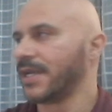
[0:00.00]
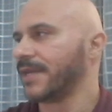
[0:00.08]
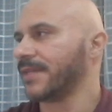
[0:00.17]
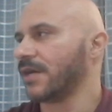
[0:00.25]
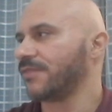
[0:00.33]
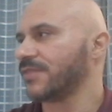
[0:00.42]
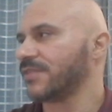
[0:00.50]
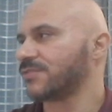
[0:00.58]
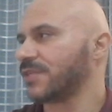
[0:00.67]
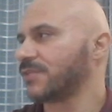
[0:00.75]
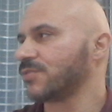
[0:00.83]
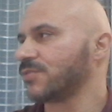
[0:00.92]
Now, if I
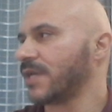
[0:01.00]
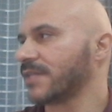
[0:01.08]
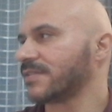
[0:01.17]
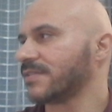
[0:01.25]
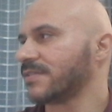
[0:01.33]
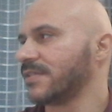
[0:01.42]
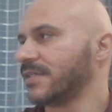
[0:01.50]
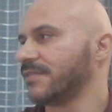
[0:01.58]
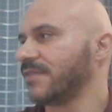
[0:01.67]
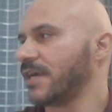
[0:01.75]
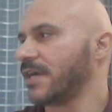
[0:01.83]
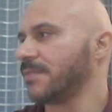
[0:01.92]
try to access the
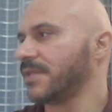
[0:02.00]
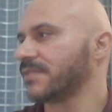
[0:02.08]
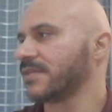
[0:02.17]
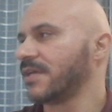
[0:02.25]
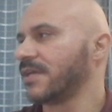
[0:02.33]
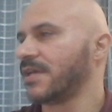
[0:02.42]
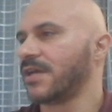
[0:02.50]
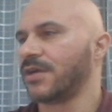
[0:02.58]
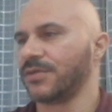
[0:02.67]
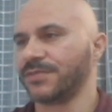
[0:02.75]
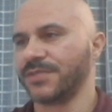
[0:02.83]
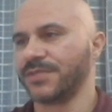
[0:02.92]
environment
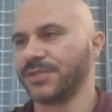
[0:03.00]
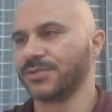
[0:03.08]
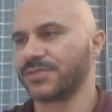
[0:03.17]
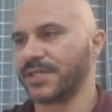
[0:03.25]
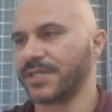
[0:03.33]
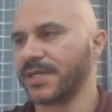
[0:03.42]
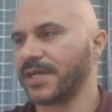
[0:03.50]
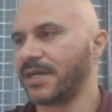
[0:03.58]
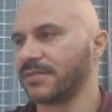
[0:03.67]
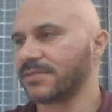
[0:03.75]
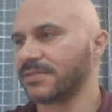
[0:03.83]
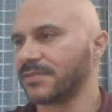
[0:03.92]
with the user
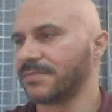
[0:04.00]
account,